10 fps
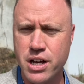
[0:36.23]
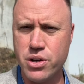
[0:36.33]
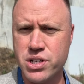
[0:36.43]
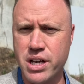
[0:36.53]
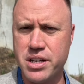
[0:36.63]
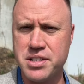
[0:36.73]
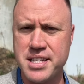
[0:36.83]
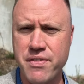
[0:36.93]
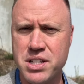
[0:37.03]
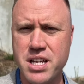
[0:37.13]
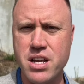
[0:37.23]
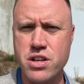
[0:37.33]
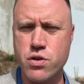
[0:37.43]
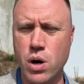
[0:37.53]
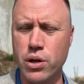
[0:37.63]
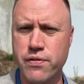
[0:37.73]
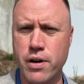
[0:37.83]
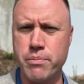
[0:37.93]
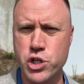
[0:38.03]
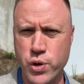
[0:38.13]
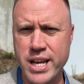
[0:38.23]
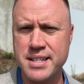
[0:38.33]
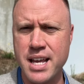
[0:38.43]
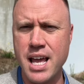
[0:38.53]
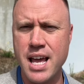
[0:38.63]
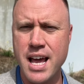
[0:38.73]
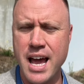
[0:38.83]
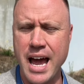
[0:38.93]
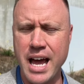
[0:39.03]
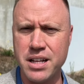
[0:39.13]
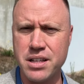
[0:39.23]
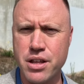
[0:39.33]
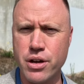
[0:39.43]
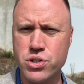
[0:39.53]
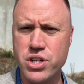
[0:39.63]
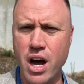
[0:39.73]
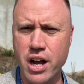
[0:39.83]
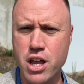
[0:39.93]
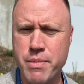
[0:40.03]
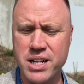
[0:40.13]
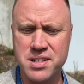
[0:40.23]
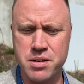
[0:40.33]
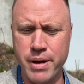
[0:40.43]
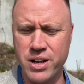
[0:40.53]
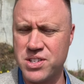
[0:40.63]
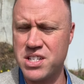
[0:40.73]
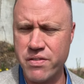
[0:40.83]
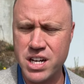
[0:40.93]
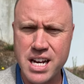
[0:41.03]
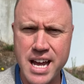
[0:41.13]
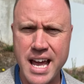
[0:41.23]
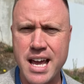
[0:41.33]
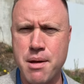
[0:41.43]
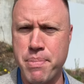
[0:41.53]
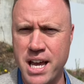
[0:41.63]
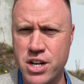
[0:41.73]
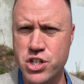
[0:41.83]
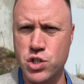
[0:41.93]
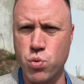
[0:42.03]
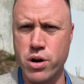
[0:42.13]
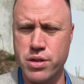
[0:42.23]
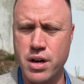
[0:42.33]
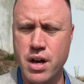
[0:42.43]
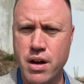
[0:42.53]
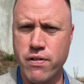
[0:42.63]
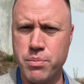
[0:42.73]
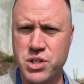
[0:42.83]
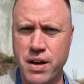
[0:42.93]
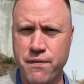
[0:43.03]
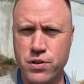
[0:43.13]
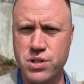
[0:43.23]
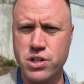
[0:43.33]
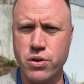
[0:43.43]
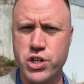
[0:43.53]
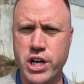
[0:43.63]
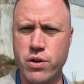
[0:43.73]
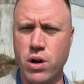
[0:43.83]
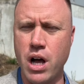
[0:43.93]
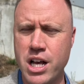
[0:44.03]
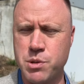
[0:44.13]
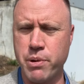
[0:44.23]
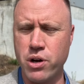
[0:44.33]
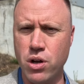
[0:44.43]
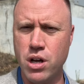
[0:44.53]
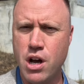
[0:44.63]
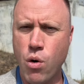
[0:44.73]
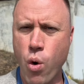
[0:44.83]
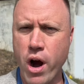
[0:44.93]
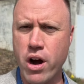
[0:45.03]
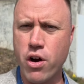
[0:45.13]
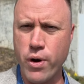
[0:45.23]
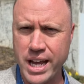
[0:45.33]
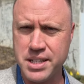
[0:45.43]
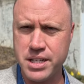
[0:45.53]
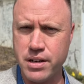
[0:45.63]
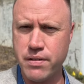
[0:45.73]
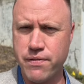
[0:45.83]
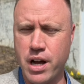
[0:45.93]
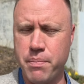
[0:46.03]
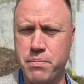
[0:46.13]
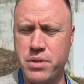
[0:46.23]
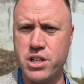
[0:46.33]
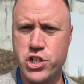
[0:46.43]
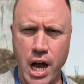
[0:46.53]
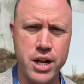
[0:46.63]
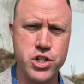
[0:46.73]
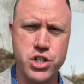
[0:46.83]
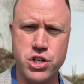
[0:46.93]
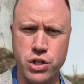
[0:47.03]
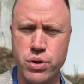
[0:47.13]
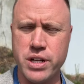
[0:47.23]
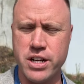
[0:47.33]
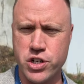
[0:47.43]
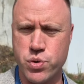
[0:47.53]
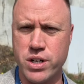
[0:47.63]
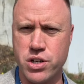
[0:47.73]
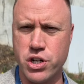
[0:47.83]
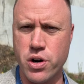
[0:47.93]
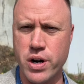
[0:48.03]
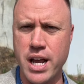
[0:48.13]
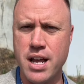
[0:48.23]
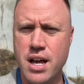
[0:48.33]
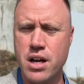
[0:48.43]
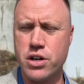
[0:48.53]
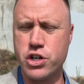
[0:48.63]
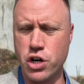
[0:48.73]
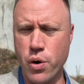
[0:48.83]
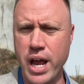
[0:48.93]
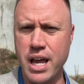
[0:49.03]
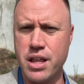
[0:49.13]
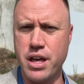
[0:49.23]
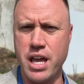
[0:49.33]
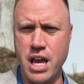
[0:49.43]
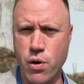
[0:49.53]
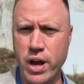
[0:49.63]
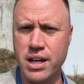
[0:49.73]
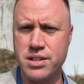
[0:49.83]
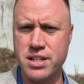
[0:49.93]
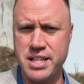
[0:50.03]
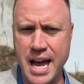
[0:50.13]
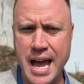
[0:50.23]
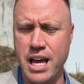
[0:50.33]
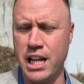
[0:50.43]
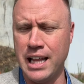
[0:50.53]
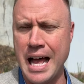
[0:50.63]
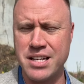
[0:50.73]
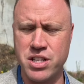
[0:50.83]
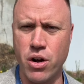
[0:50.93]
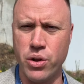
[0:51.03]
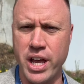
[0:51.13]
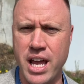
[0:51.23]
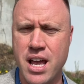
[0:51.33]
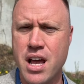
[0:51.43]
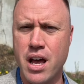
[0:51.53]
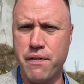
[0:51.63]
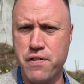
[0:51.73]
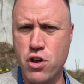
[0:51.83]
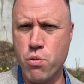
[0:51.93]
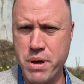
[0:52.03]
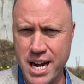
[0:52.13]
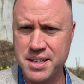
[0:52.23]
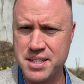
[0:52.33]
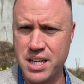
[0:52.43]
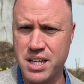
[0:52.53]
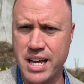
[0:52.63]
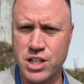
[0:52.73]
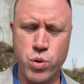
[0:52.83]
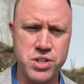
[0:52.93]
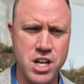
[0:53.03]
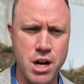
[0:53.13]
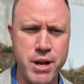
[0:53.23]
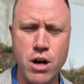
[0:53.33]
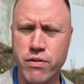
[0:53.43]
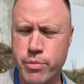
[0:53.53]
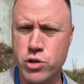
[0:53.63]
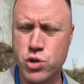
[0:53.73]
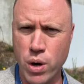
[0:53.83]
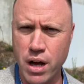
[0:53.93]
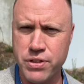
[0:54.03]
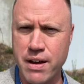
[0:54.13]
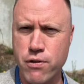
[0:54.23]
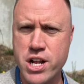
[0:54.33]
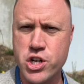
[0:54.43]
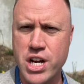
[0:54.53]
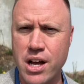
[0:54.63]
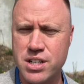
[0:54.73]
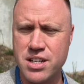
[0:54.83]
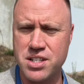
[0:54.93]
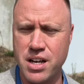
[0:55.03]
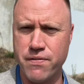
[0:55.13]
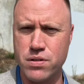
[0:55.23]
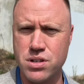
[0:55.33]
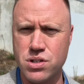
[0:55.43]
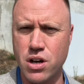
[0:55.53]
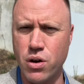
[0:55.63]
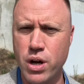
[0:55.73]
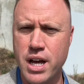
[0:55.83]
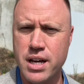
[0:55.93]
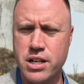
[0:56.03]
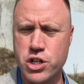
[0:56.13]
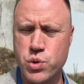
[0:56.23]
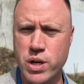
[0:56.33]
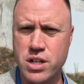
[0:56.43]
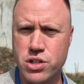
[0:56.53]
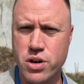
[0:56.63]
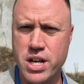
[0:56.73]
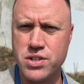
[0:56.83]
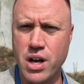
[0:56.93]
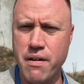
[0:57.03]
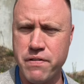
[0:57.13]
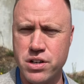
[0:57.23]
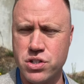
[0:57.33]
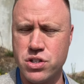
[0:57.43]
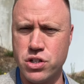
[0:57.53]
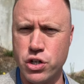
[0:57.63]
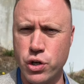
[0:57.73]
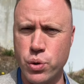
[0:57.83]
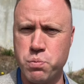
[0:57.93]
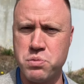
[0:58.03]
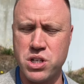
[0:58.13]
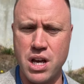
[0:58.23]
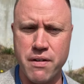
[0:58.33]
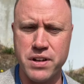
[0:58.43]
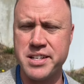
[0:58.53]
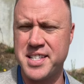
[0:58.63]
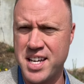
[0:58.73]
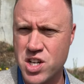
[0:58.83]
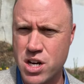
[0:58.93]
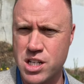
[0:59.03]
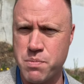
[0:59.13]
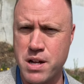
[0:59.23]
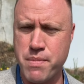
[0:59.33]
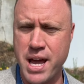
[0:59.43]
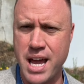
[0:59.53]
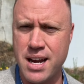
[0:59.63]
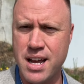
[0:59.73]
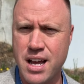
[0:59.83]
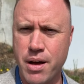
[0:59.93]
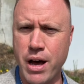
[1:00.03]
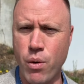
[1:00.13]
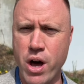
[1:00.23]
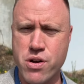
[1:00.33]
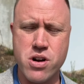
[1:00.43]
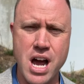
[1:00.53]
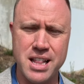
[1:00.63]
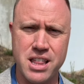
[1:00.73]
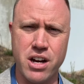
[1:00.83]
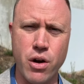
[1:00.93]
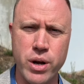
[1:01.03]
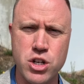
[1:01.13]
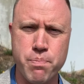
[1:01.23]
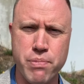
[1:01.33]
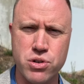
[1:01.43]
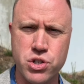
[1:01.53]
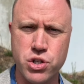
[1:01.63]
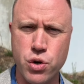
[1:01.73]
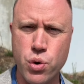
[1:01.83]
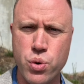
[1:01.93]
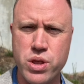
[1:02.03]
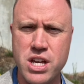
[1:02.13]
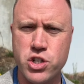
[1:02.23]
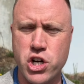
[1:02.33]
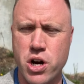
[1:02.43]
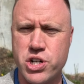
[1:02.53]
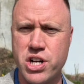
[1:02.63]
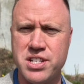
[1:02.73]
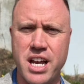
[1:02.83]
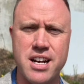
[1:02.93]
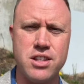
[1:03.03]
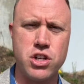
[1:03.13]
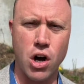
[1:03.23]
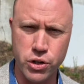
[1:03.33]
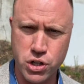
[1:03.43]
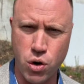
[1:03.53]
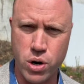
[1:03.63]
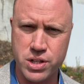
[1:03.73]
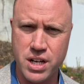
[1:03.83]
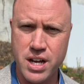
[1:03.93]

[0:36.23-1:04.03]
who's a 17-year-old from Tracy, and those documents, about 70 to 80 pages worth from San Francisco General Hospital, were granted from the judge to the district attorney during the hearing today. It lasted only a few minutes, and the next one's gonna be November 12th. I've reached out to the San Francisco District Attorney's Office to see if a decision has been made about whether or not they're going to pursue these charges in adult court